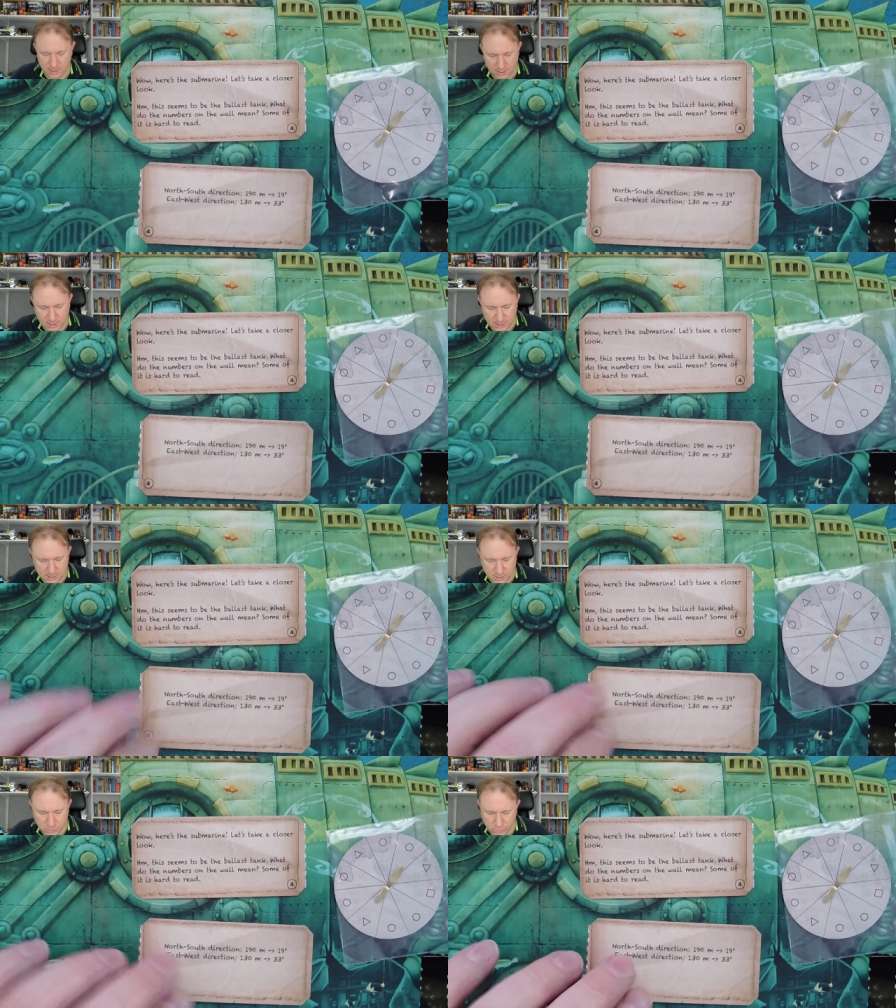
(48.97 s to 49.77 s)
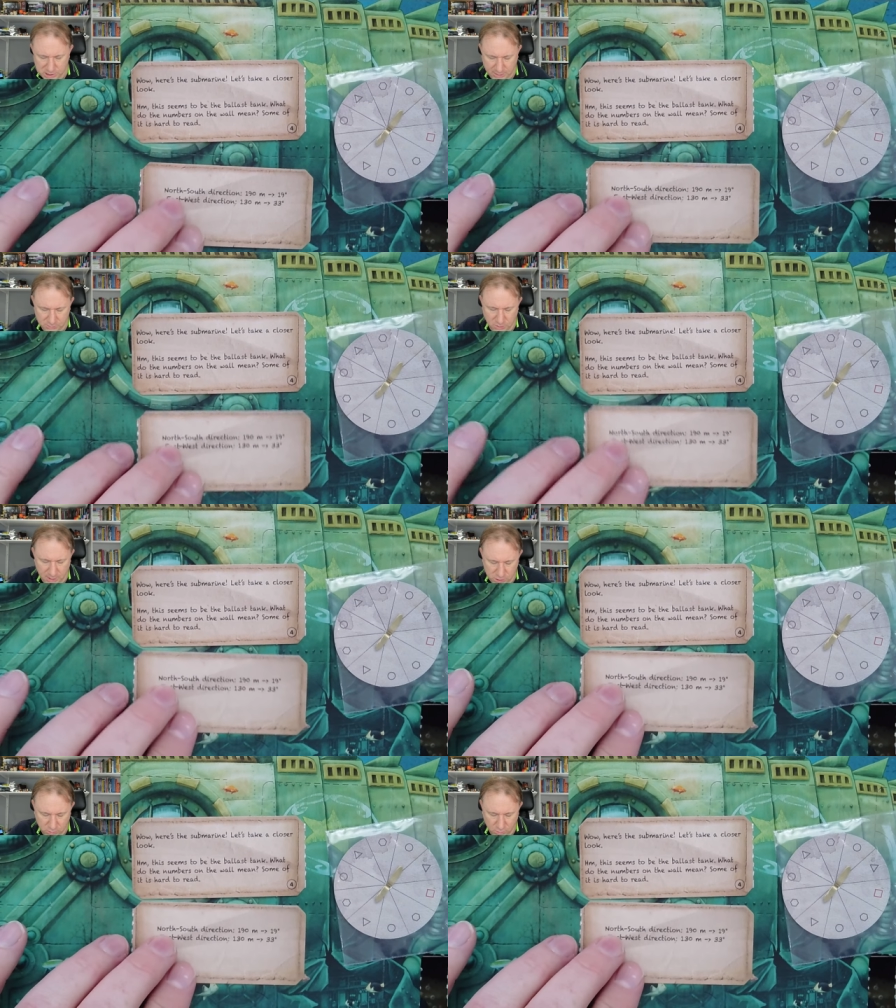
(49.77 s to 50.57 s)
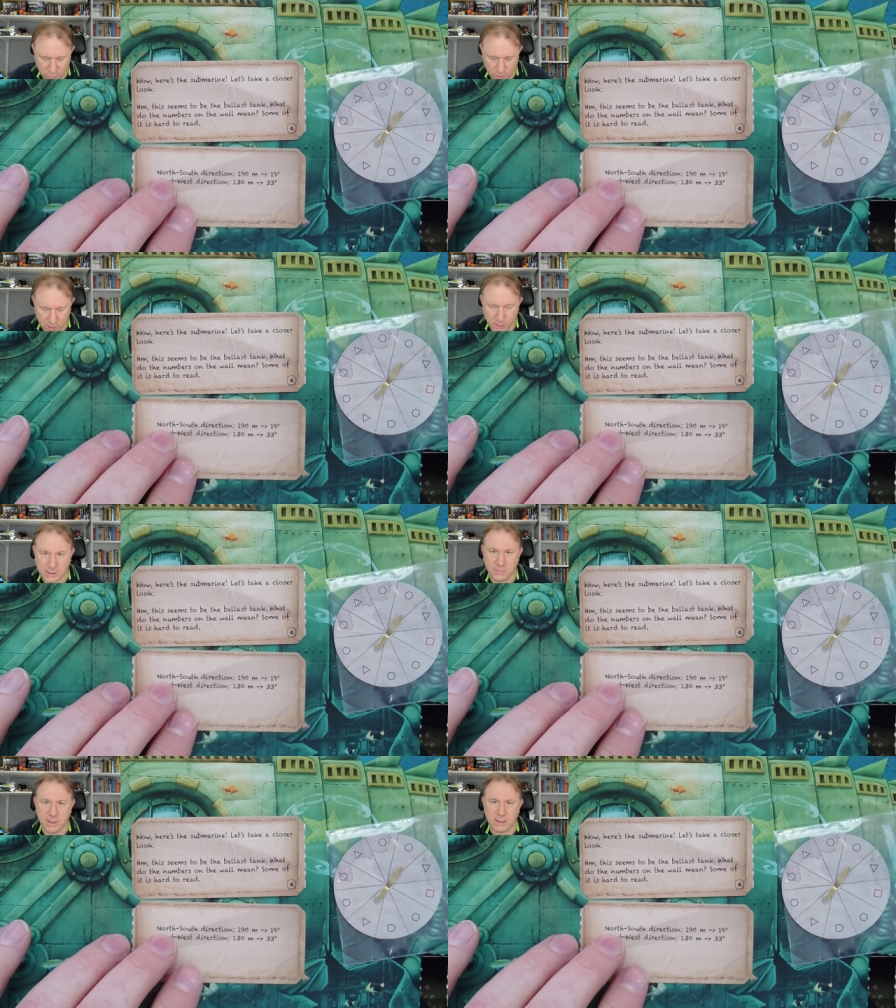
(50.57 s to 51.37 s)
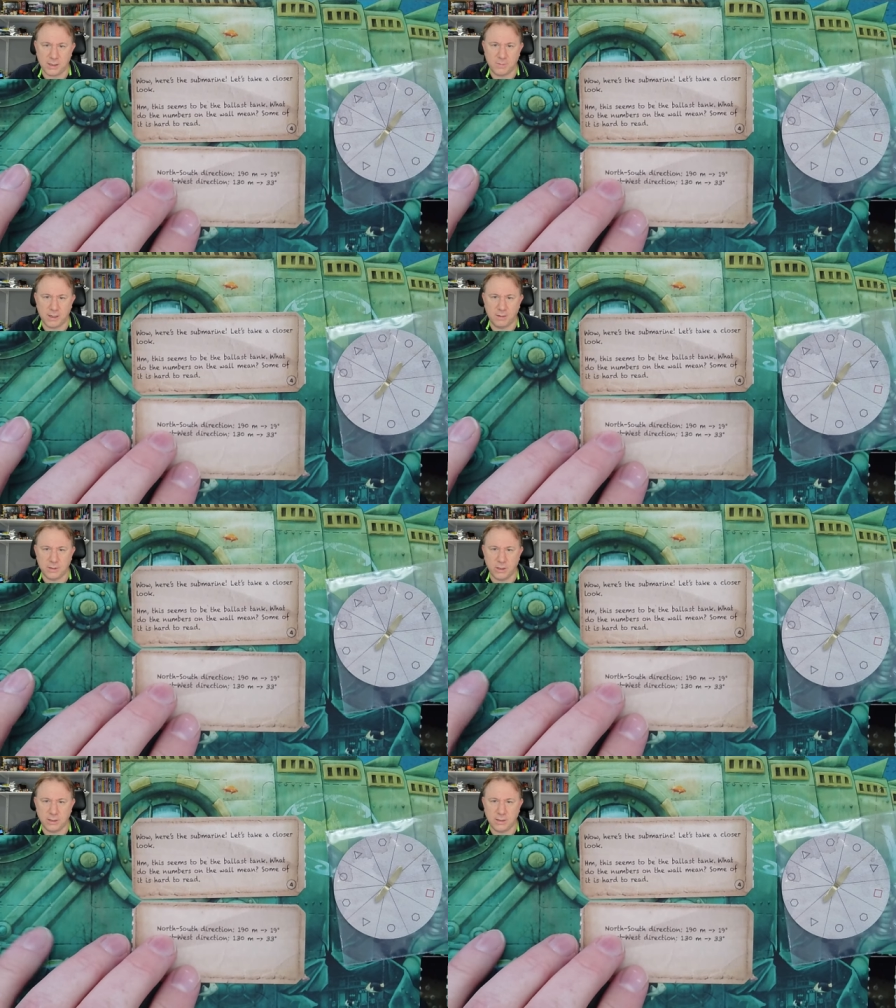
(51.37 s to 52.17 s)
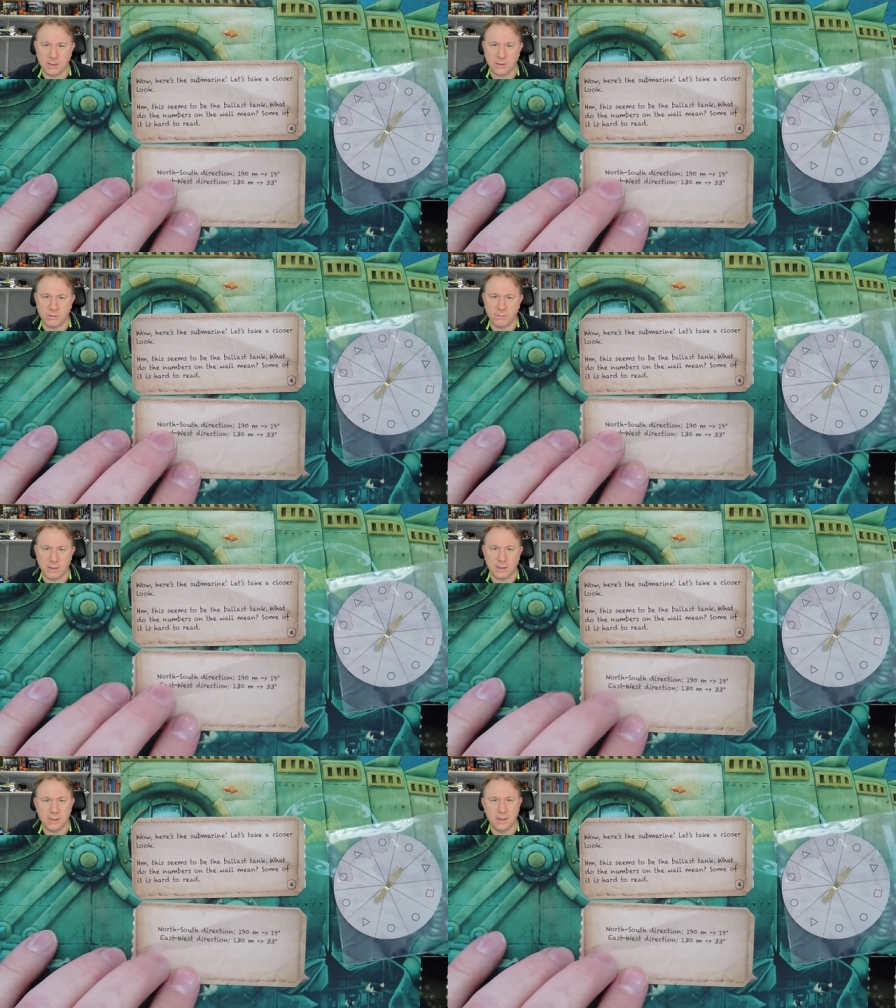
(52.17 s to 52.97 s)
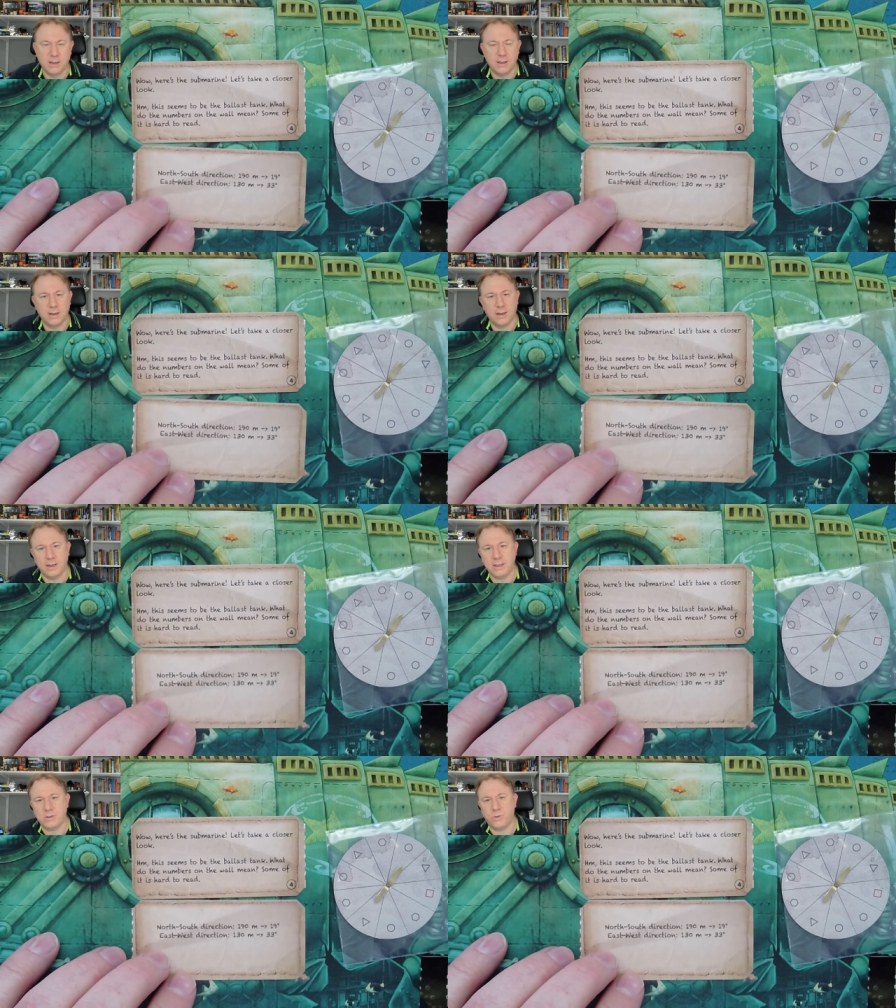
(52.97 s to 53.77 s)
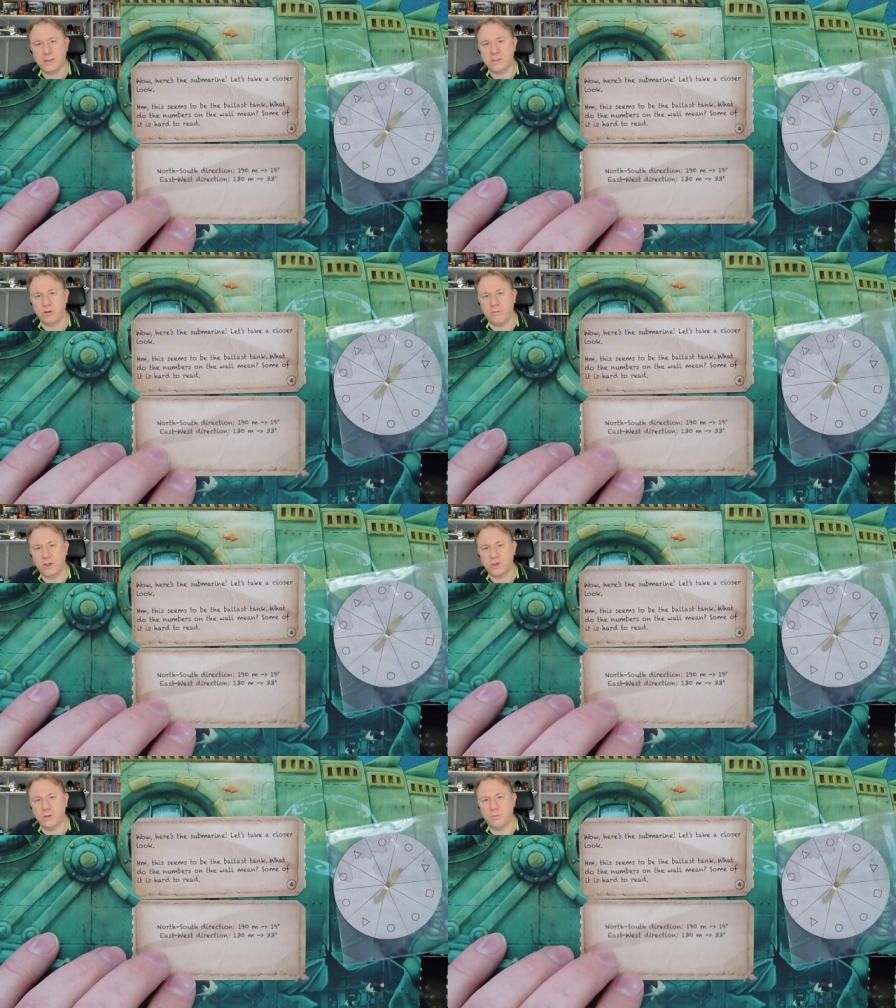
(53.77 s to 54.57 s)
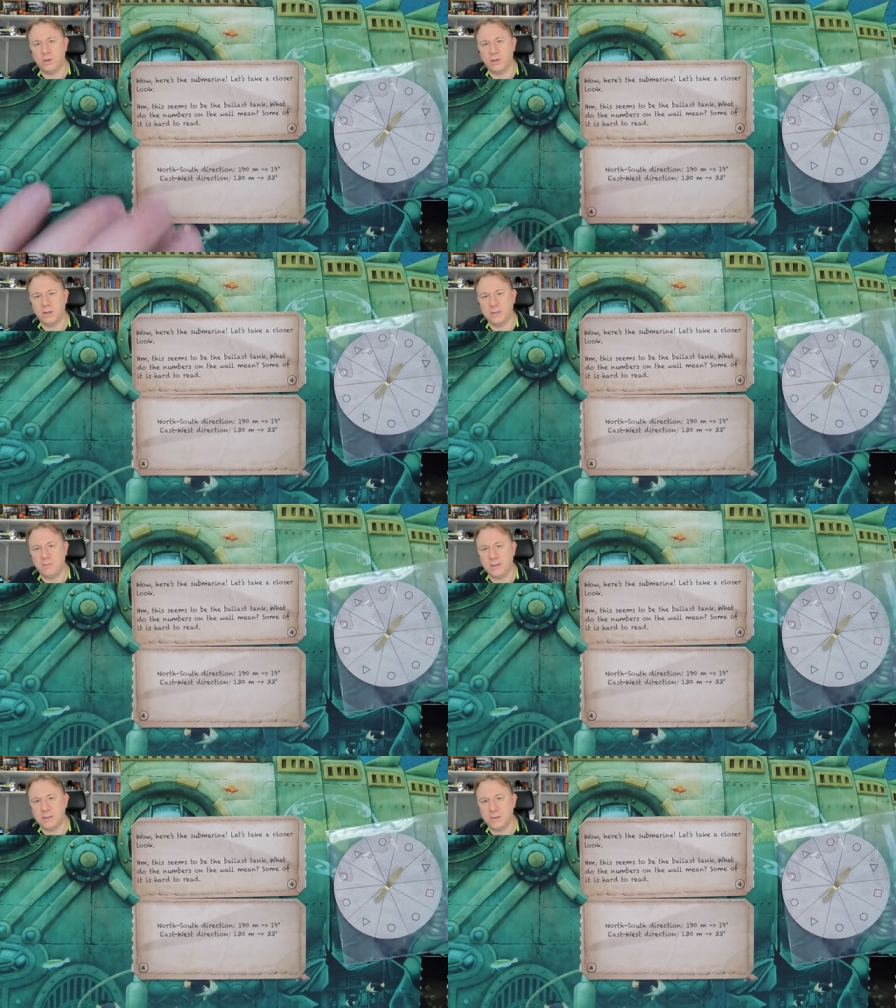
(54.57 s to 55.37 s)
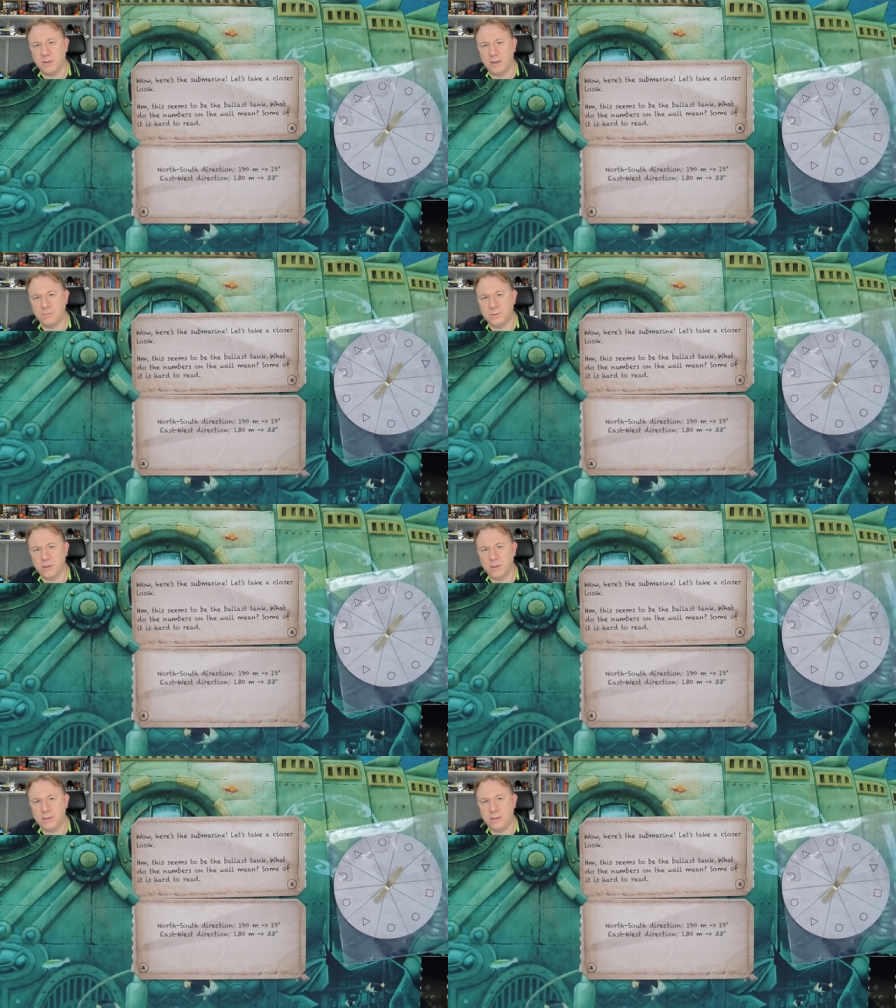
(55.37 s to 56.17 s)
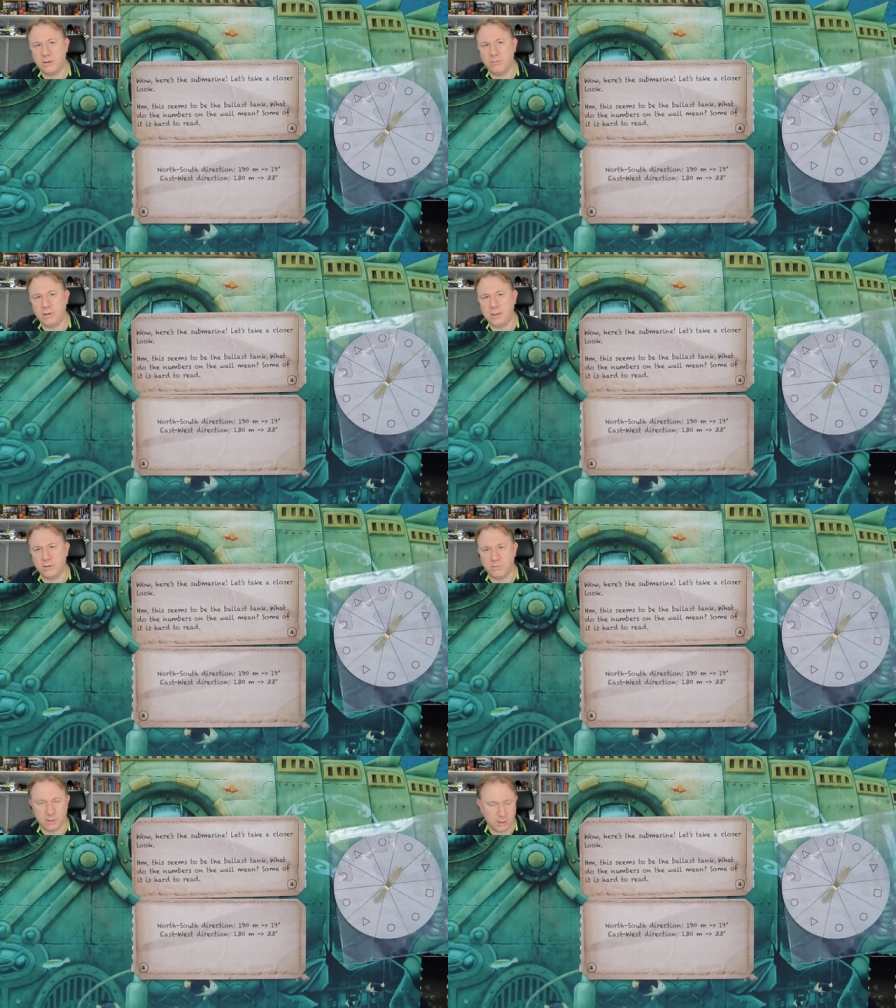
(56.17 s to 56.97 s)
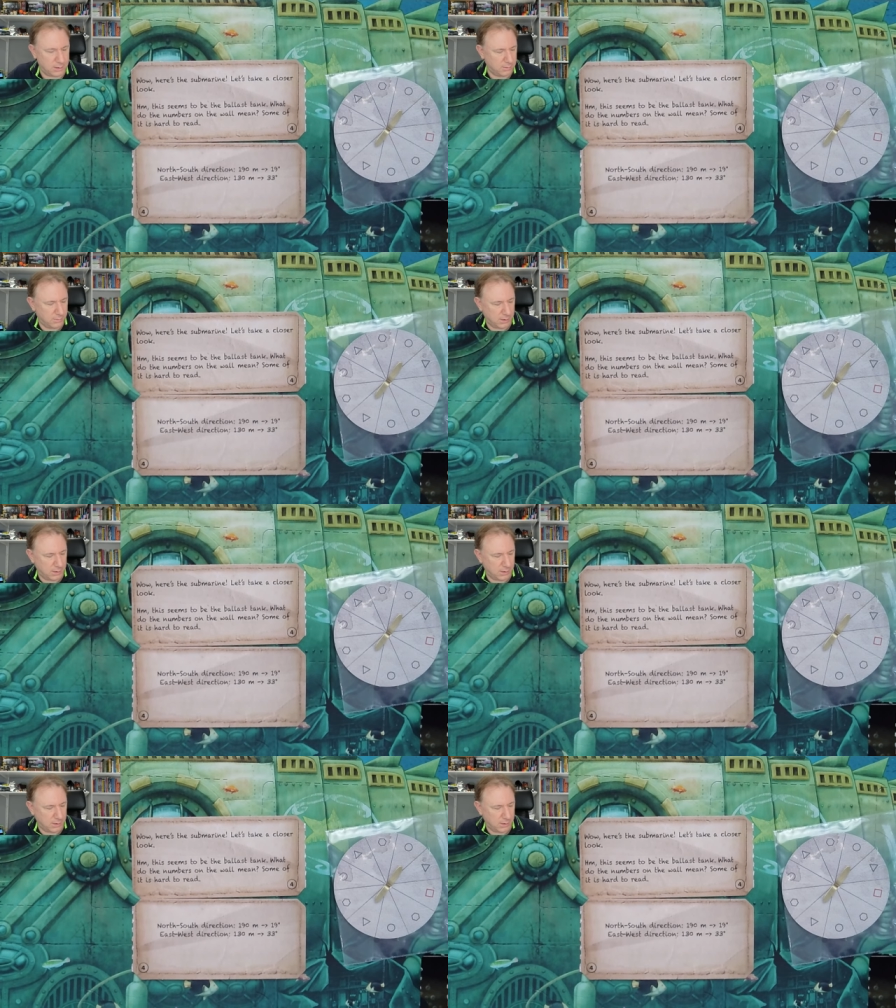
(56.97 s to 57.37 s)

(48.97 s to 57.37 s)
And then it says north south direction, 190 metres becomes 19 degrees, and east west direction, 130 metres becomes 33 degrees.